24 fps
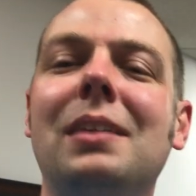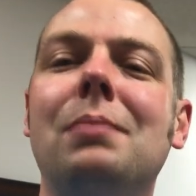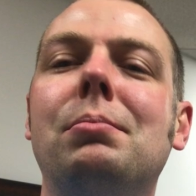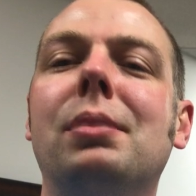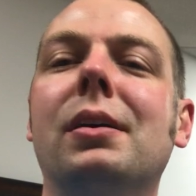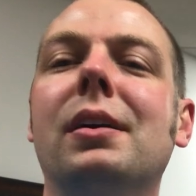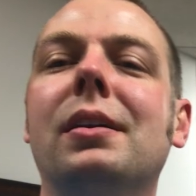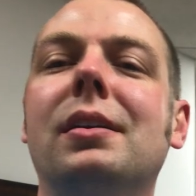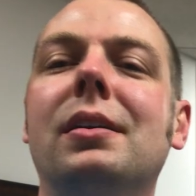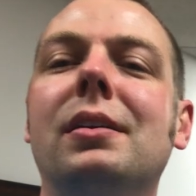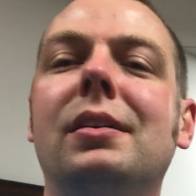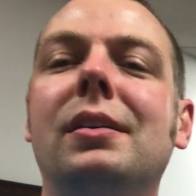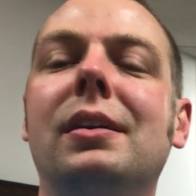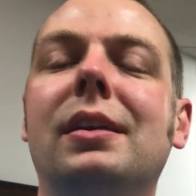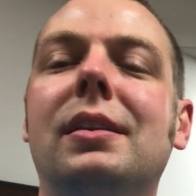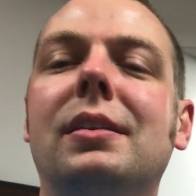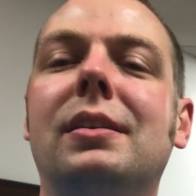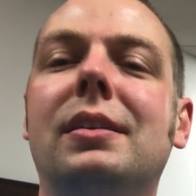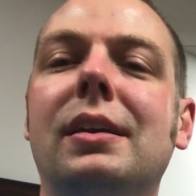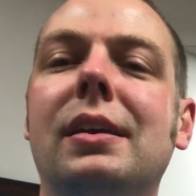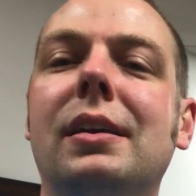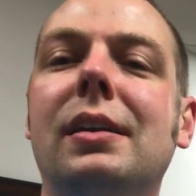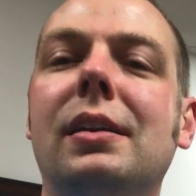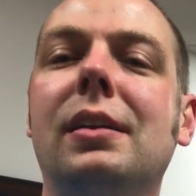but
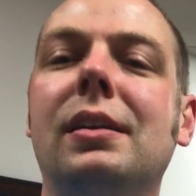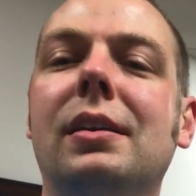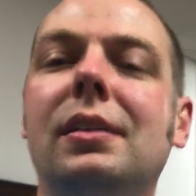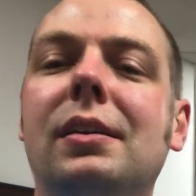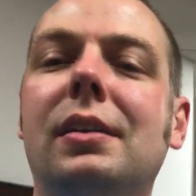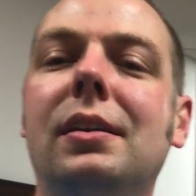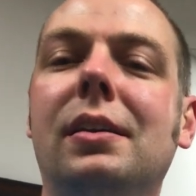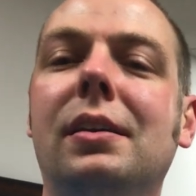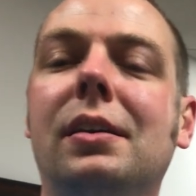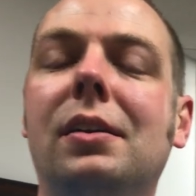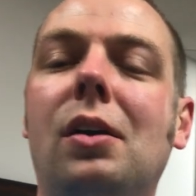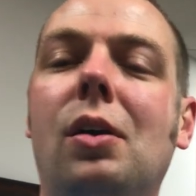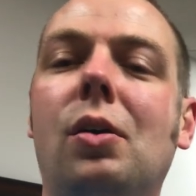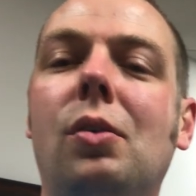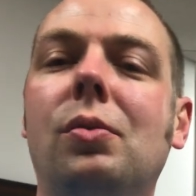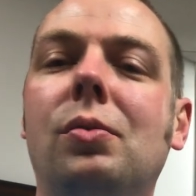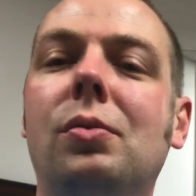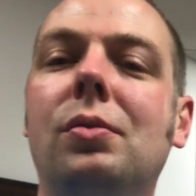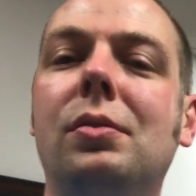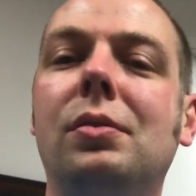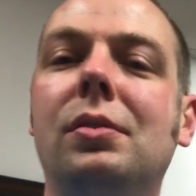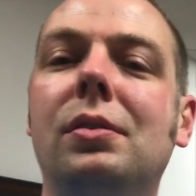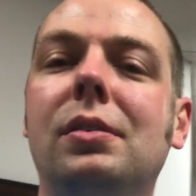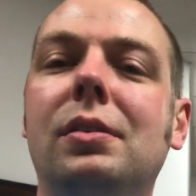at the you
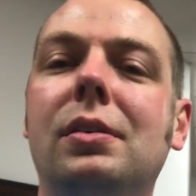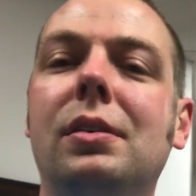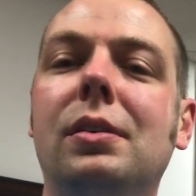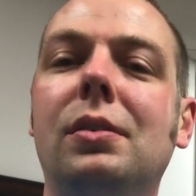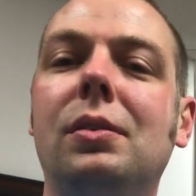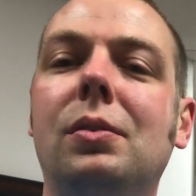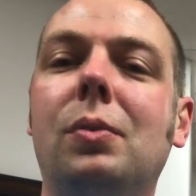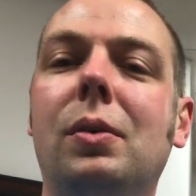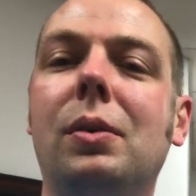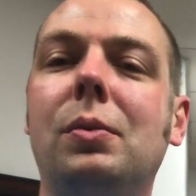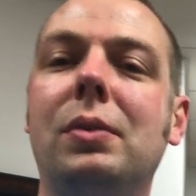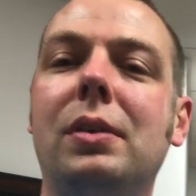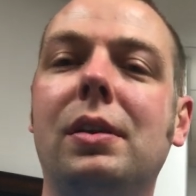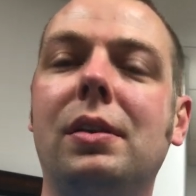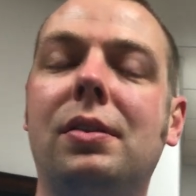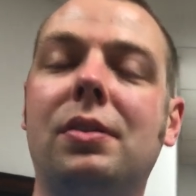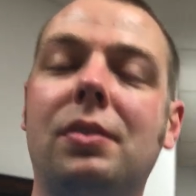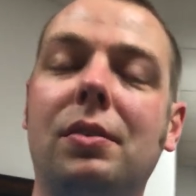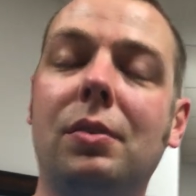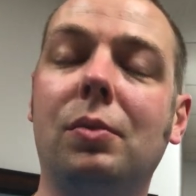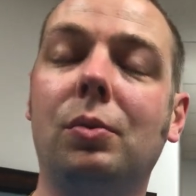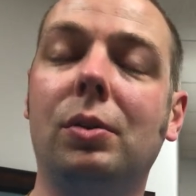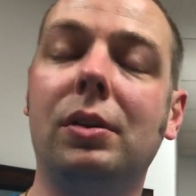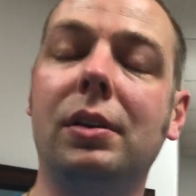know when we
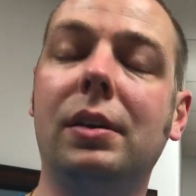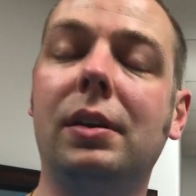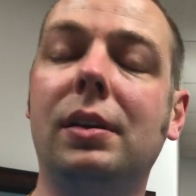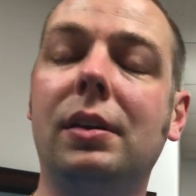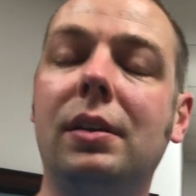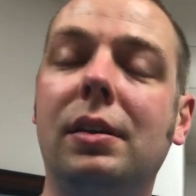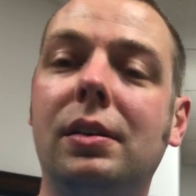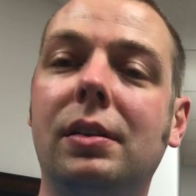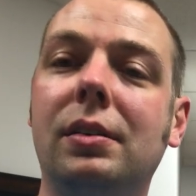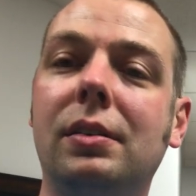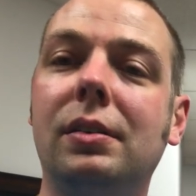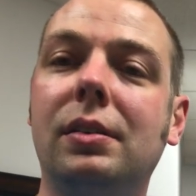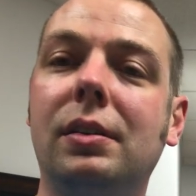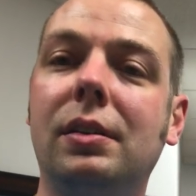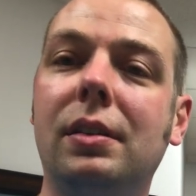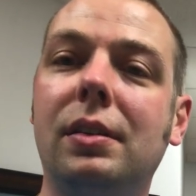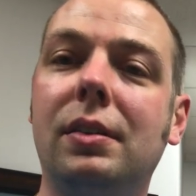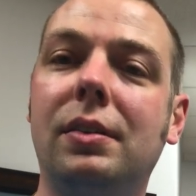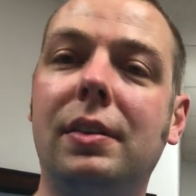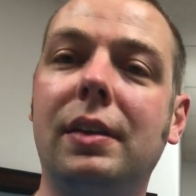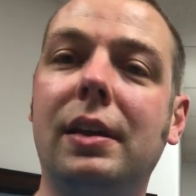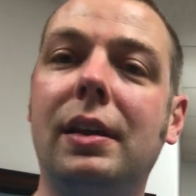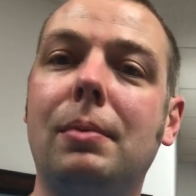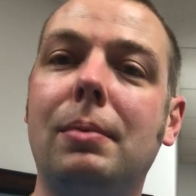really
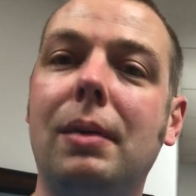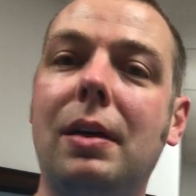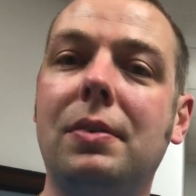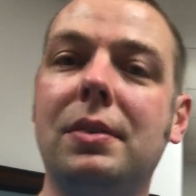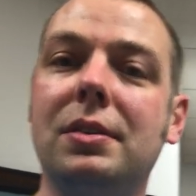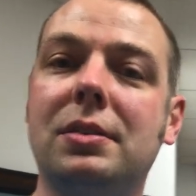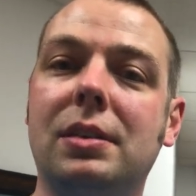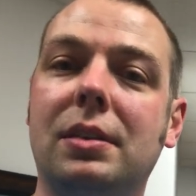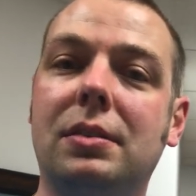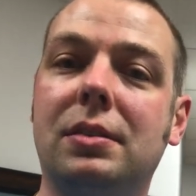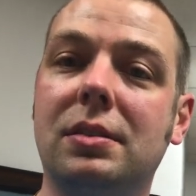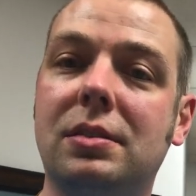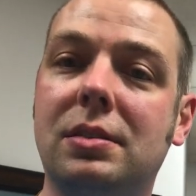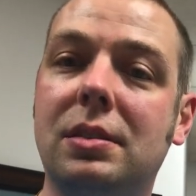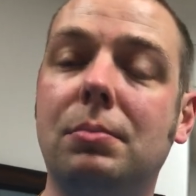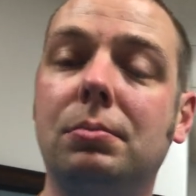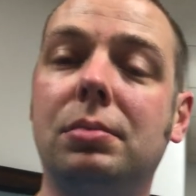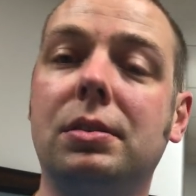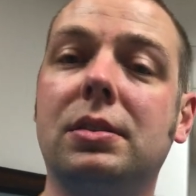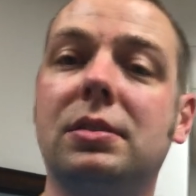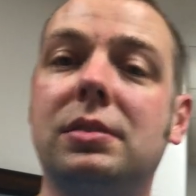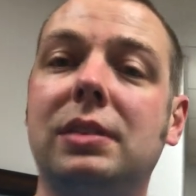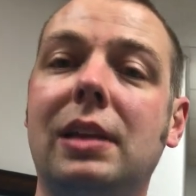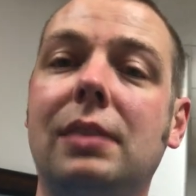think about this at the
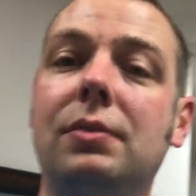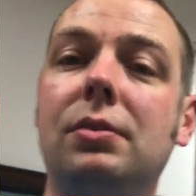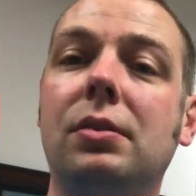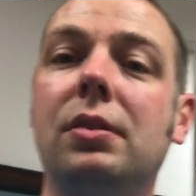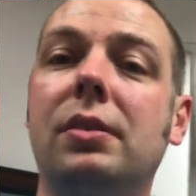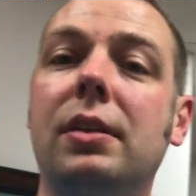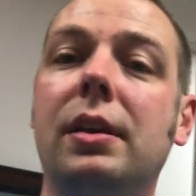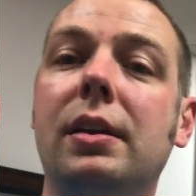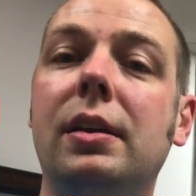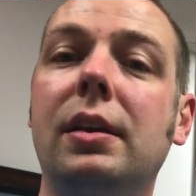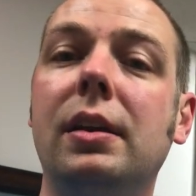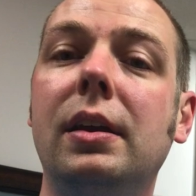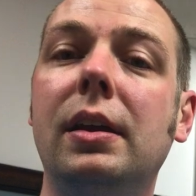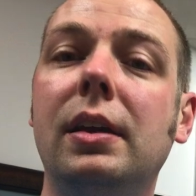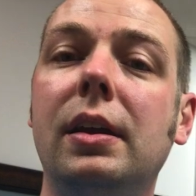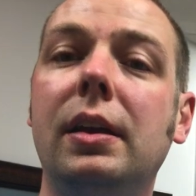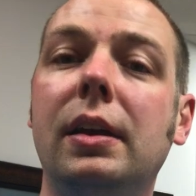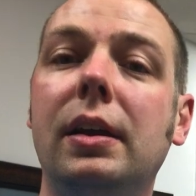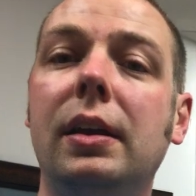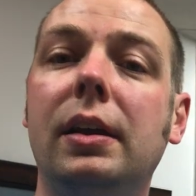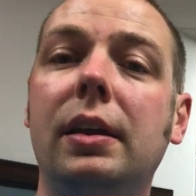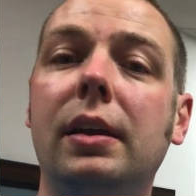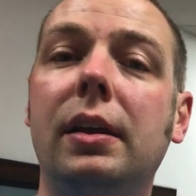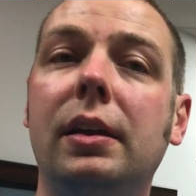simplest level that
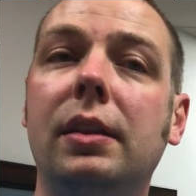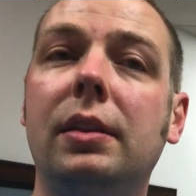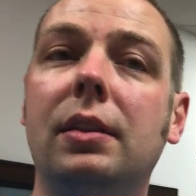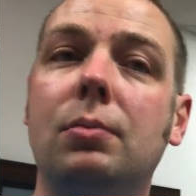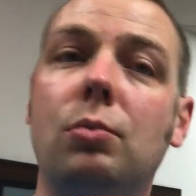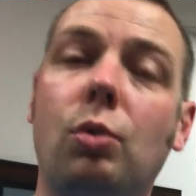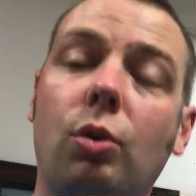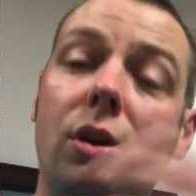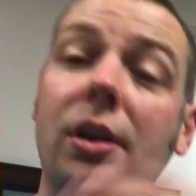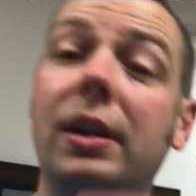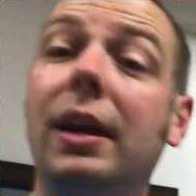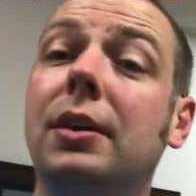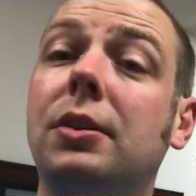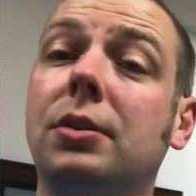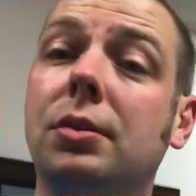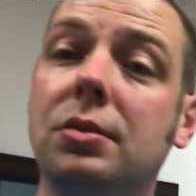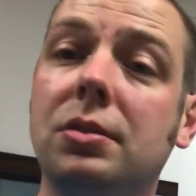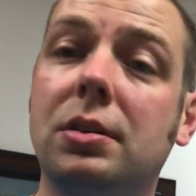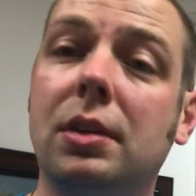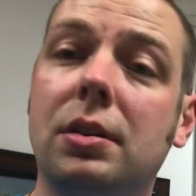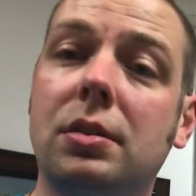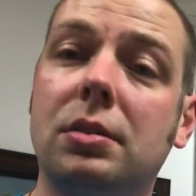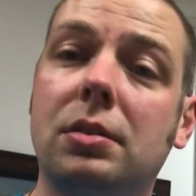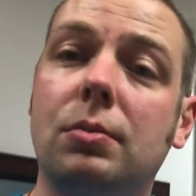the more he
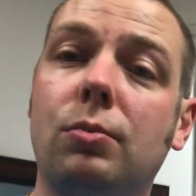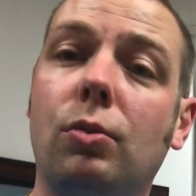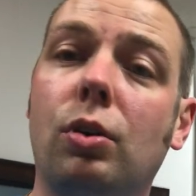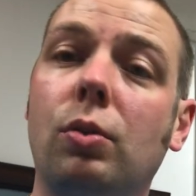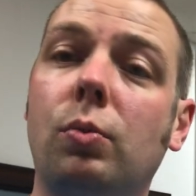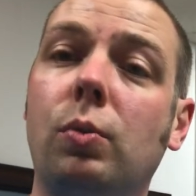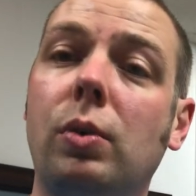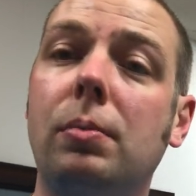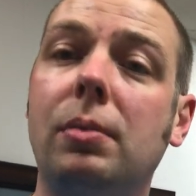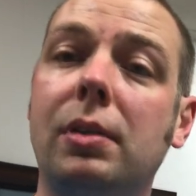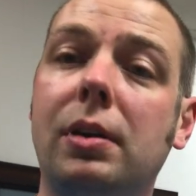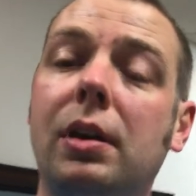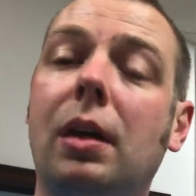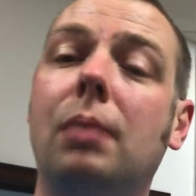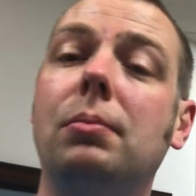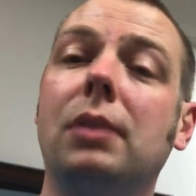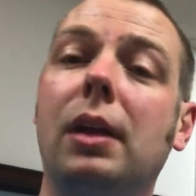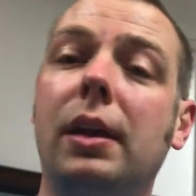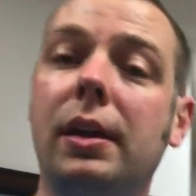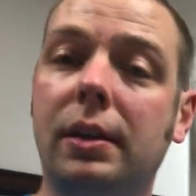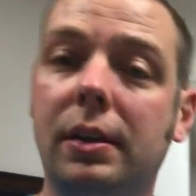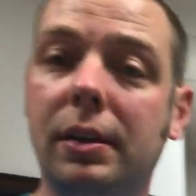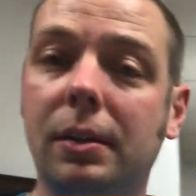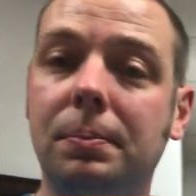enters us, the more we become
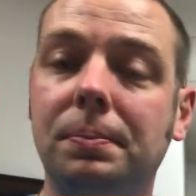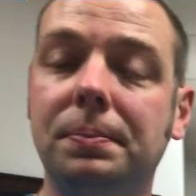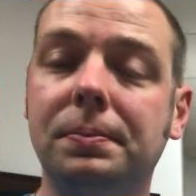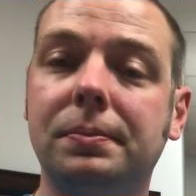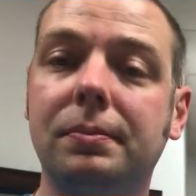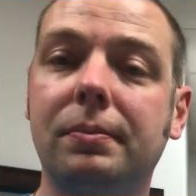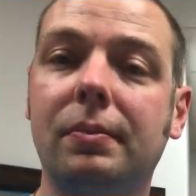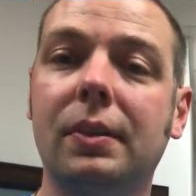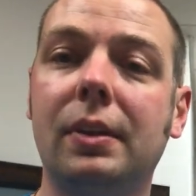like him.